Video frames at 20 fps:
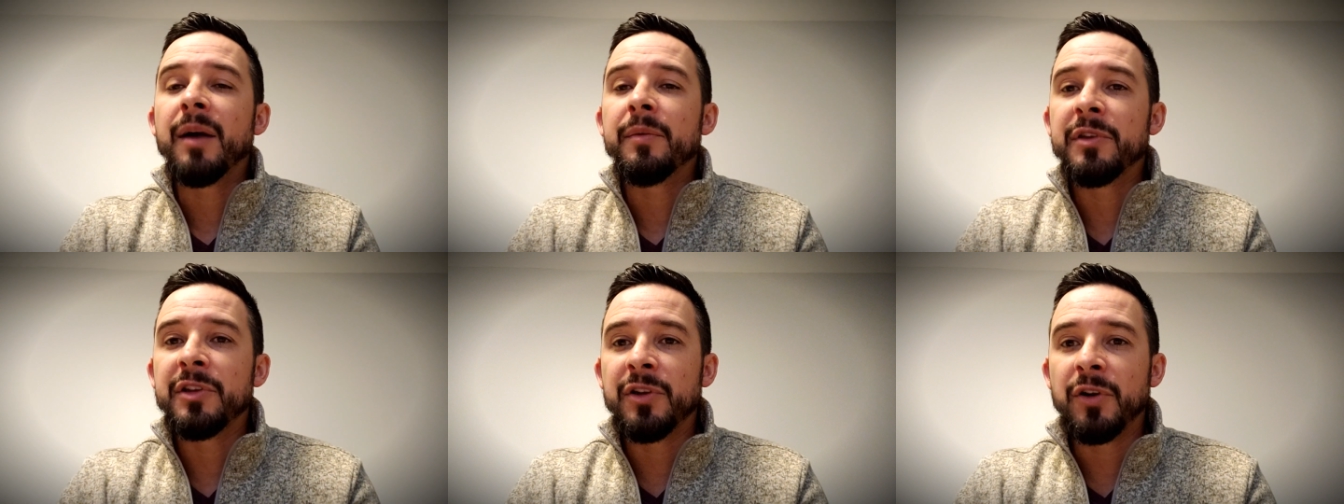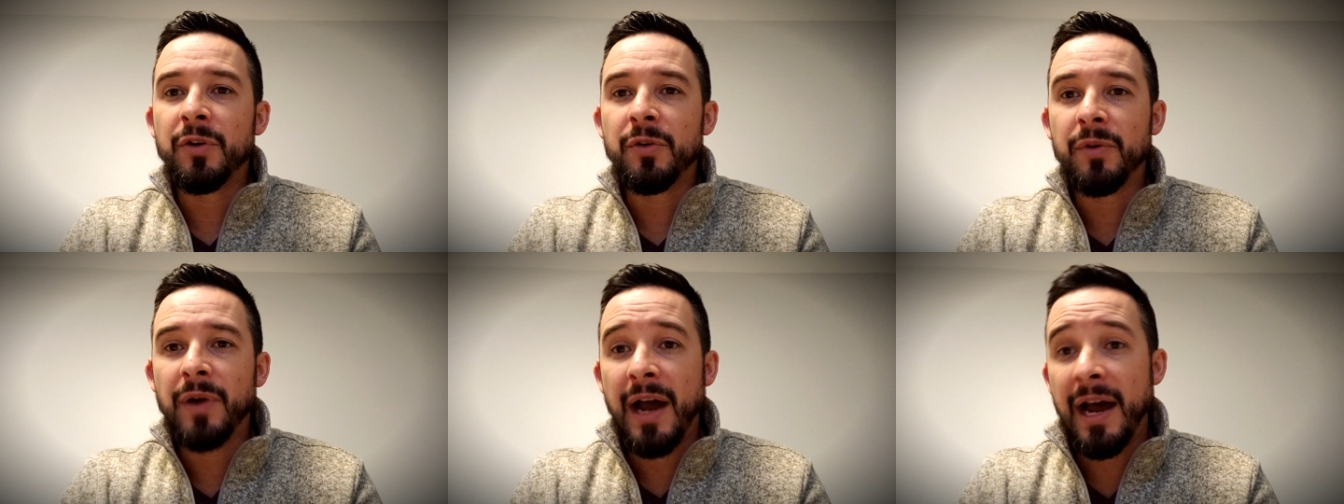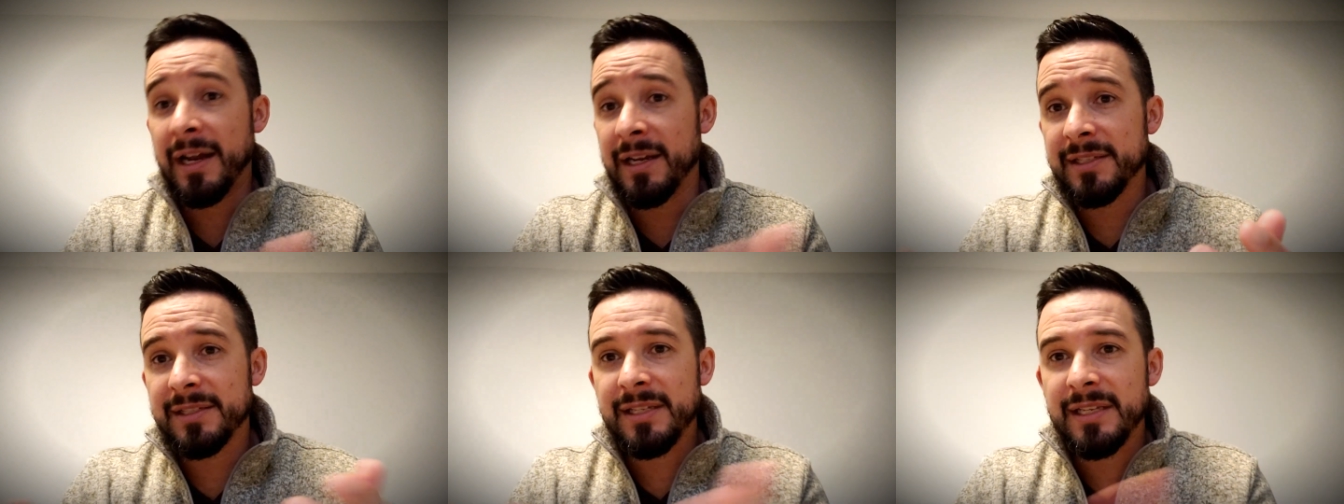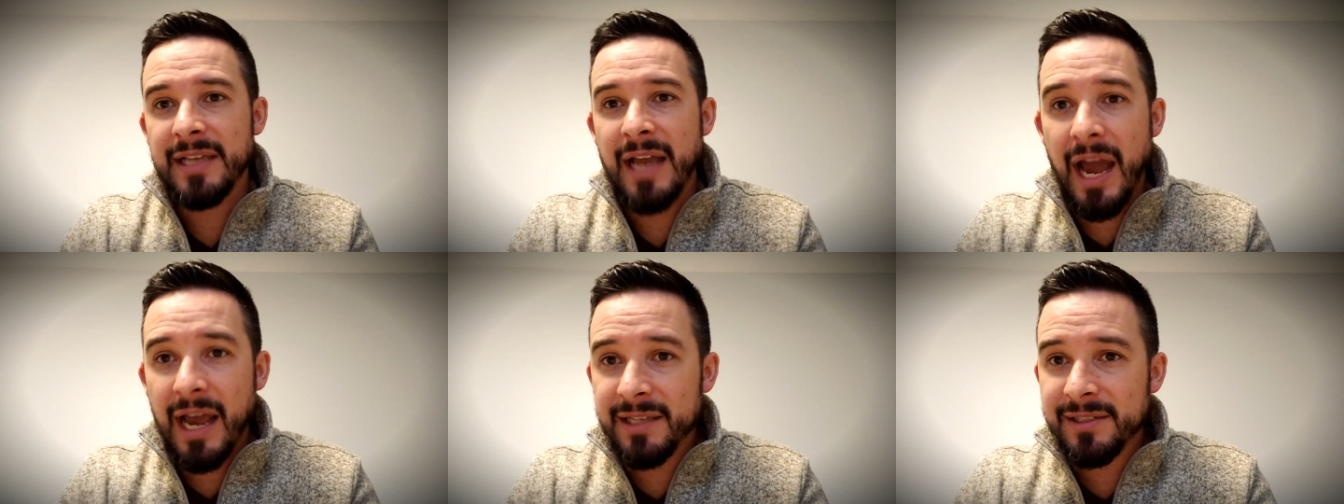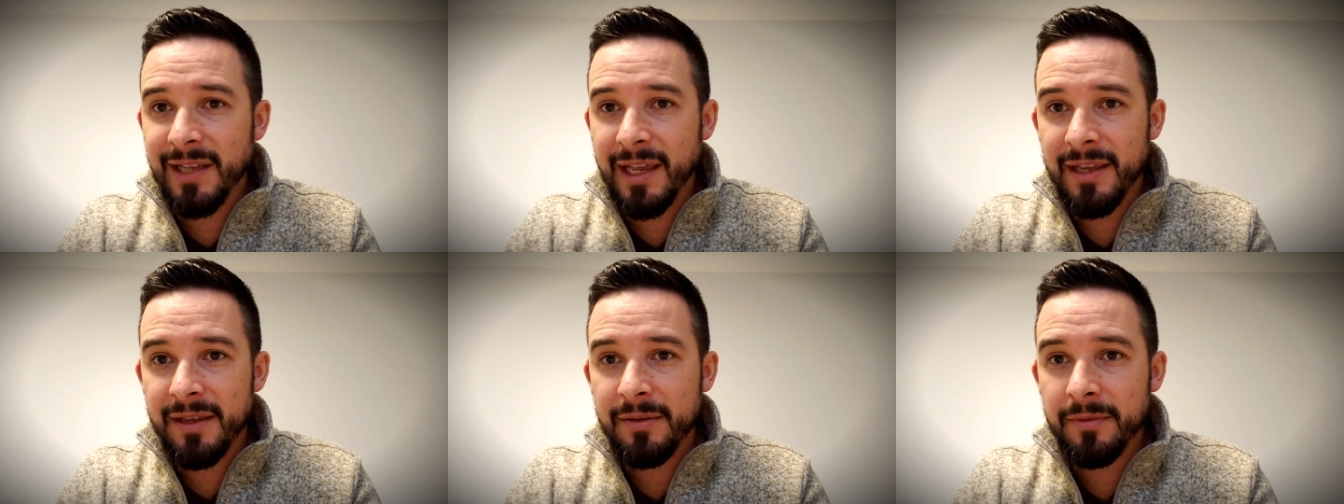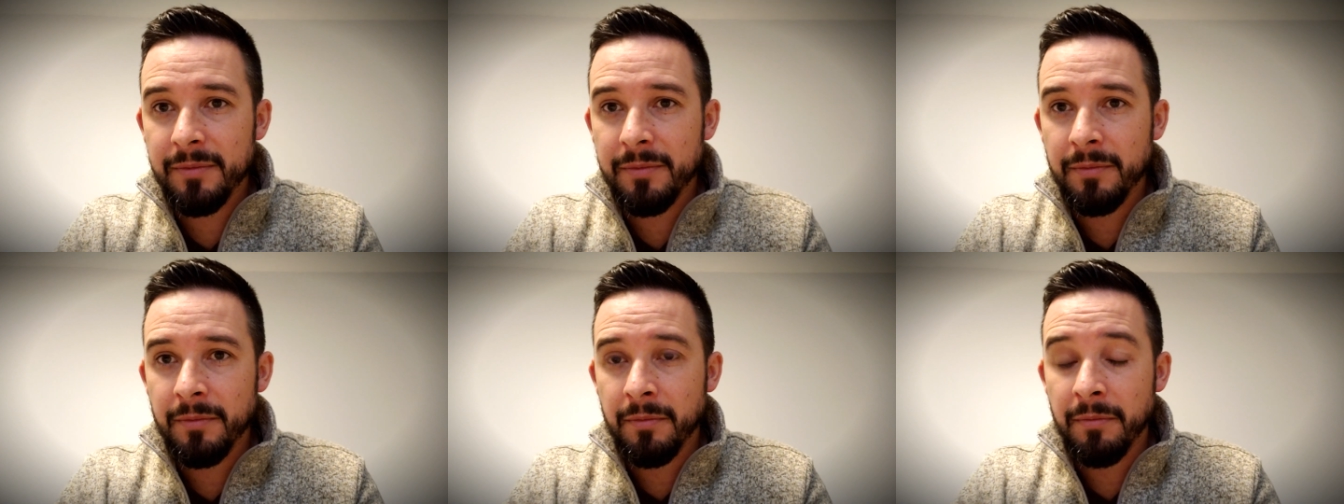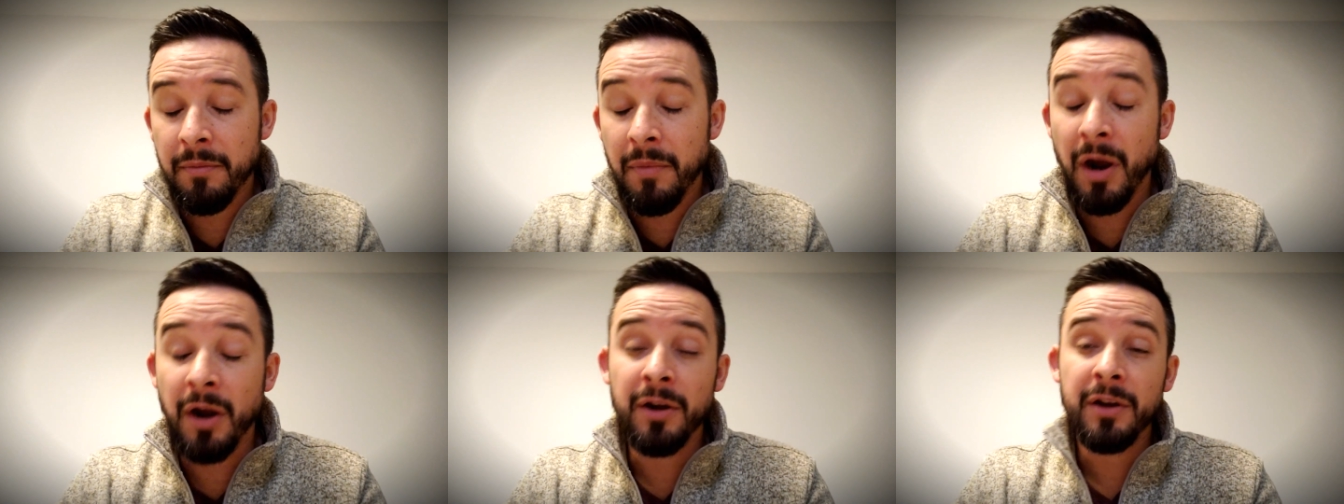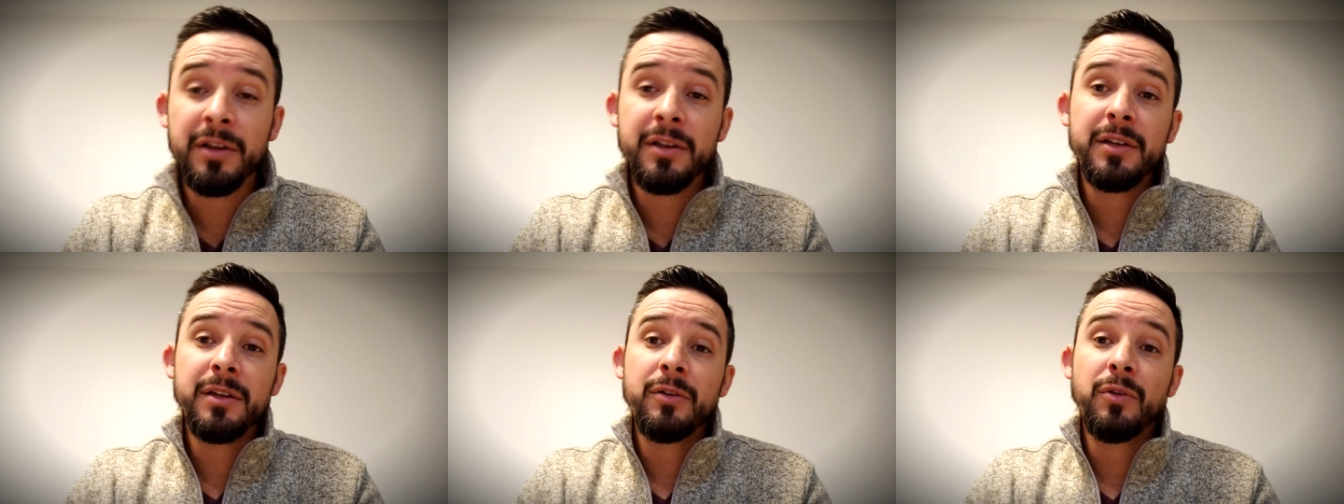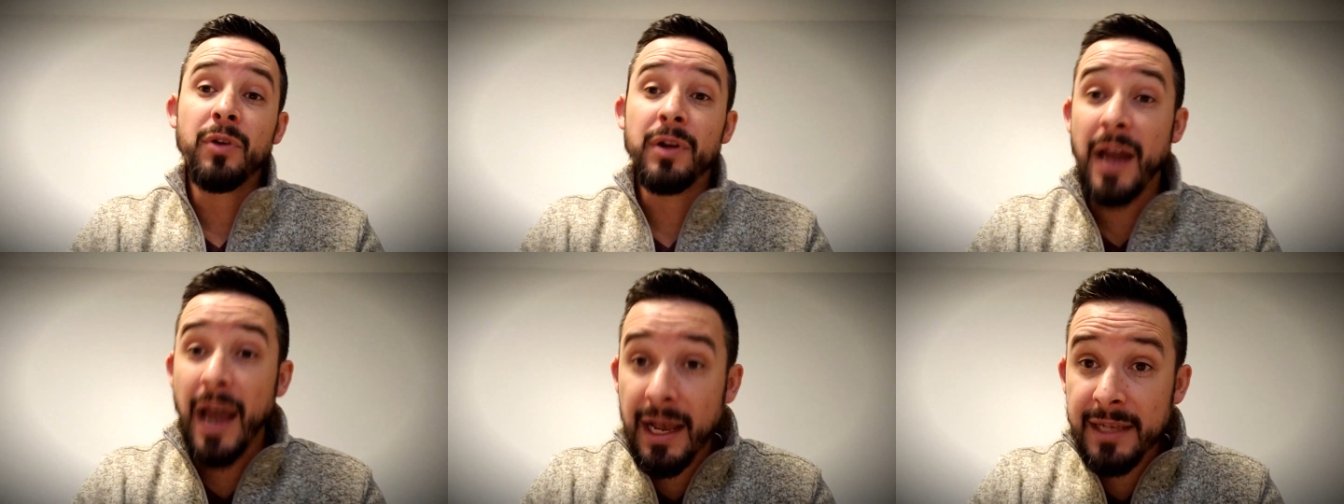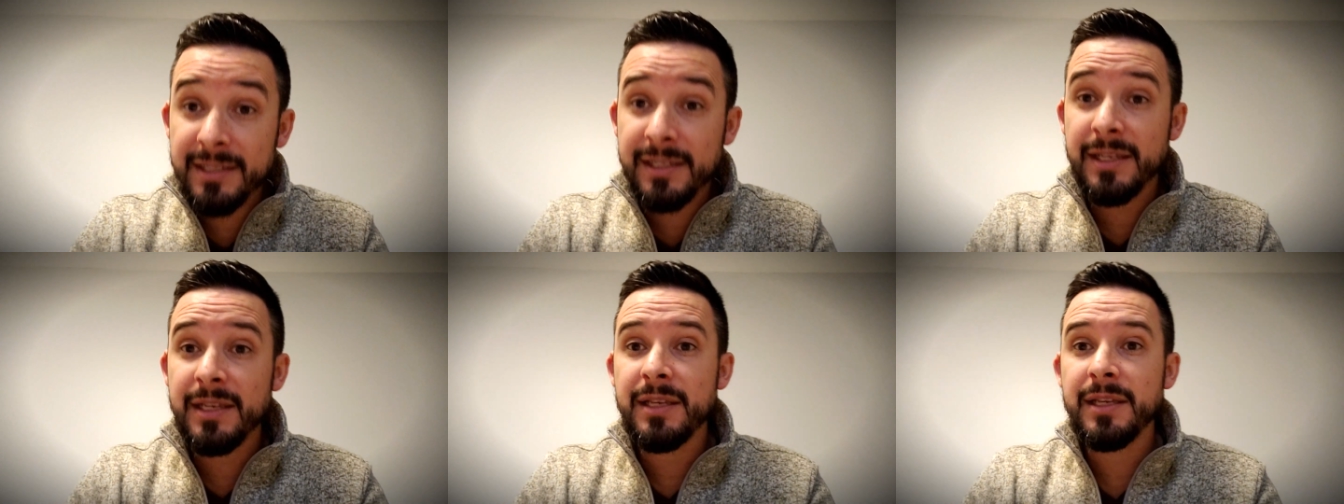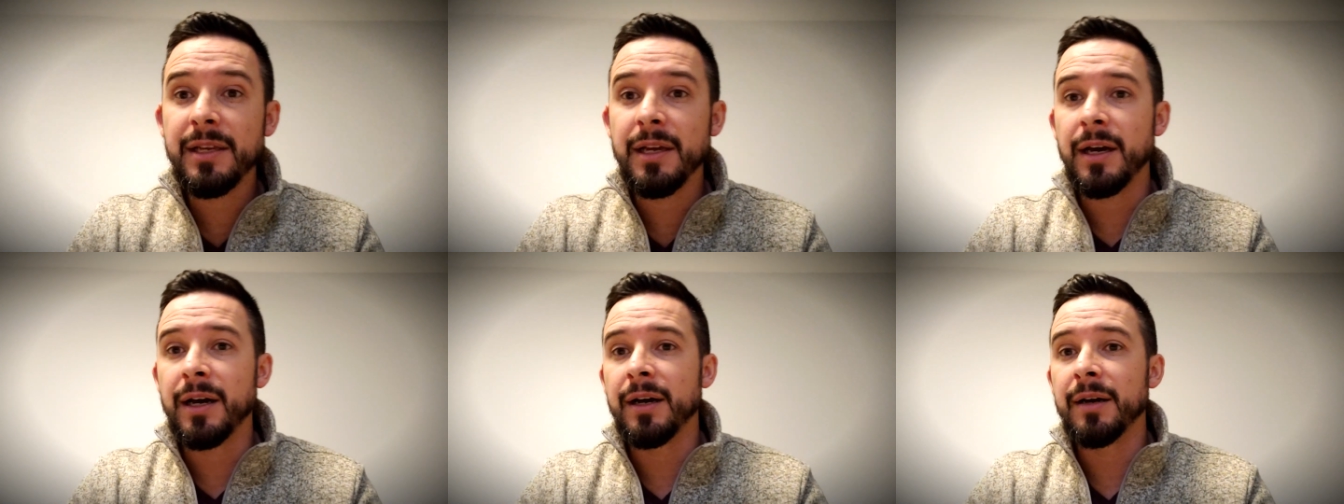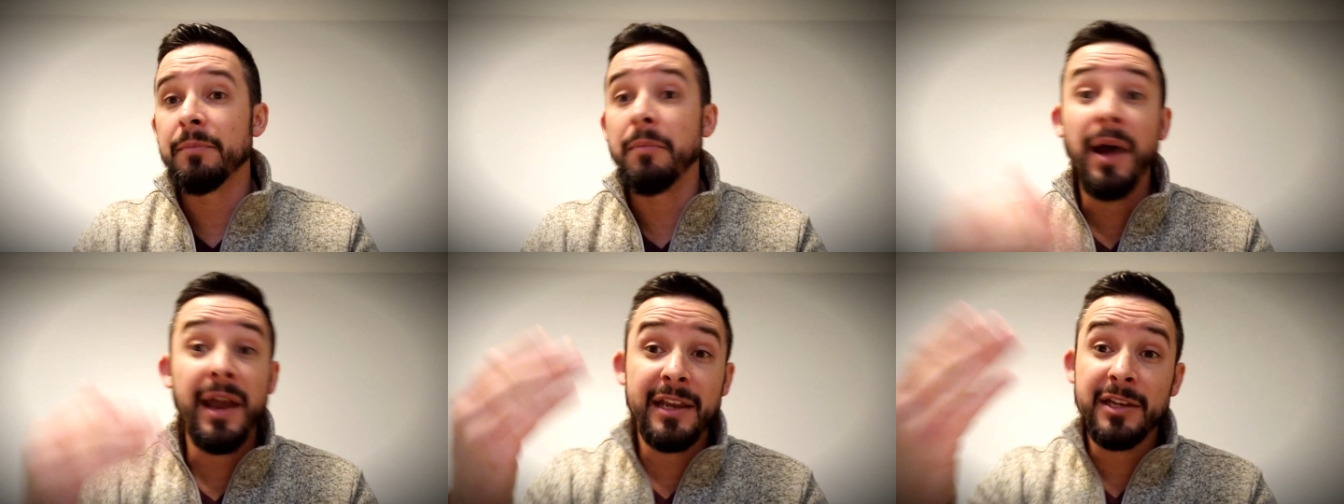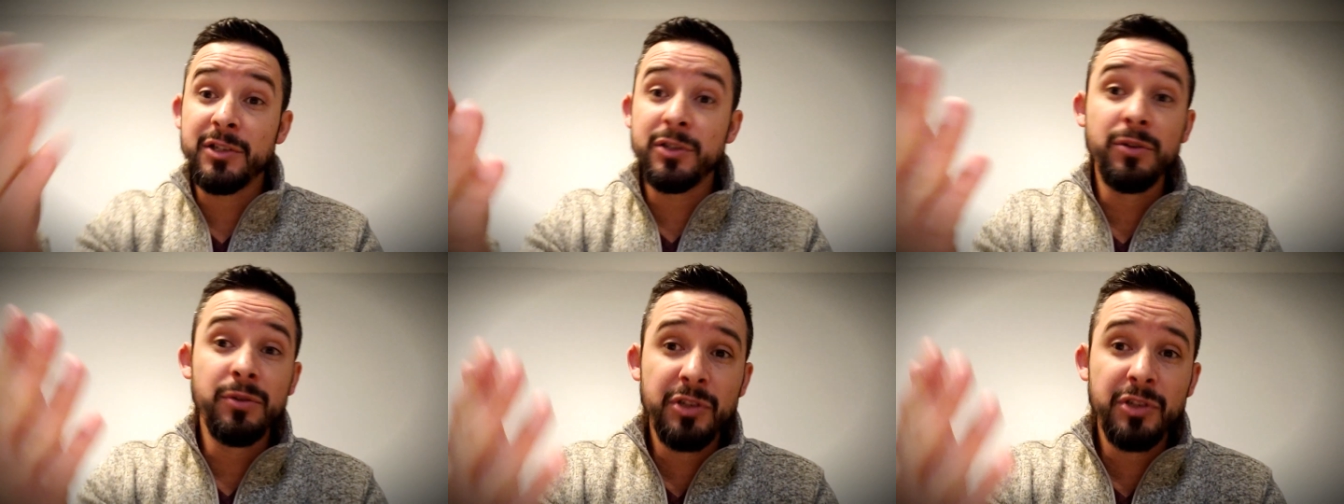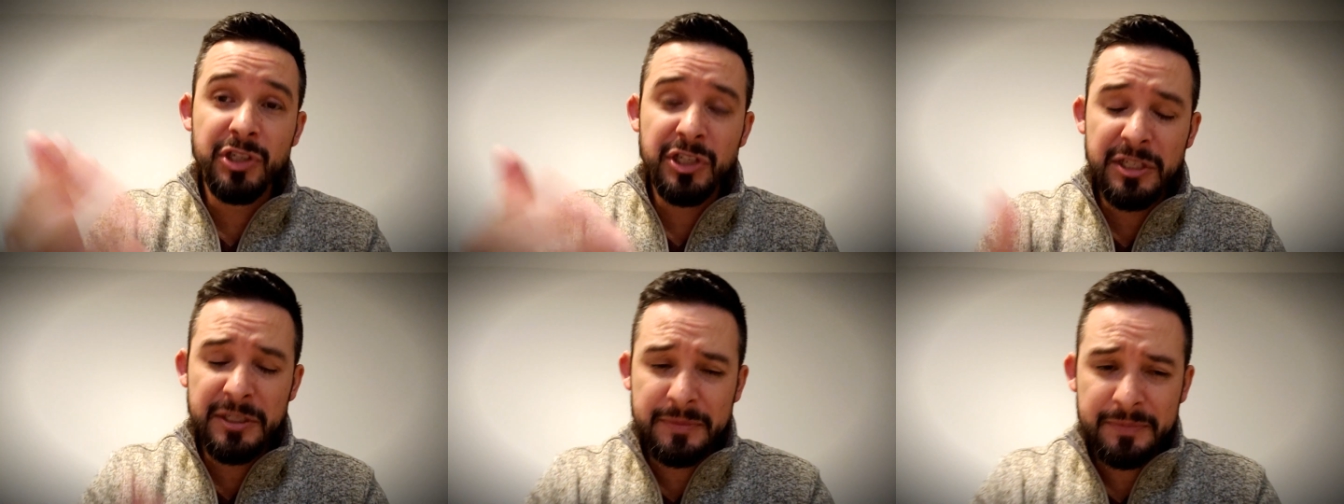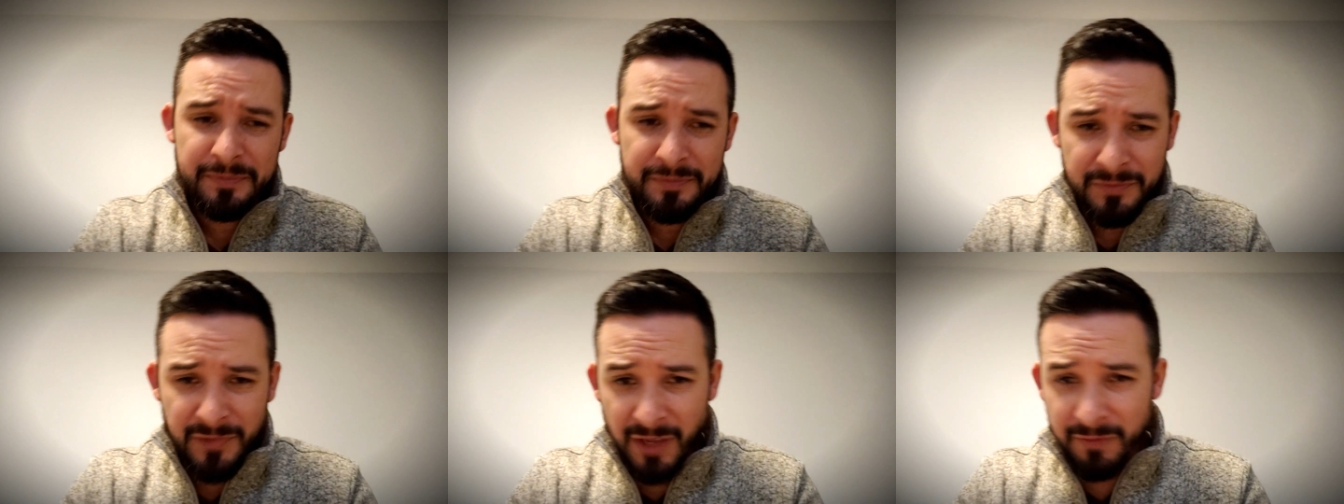You know, honestly, guys like Mark Kornoski, Mike Ducci.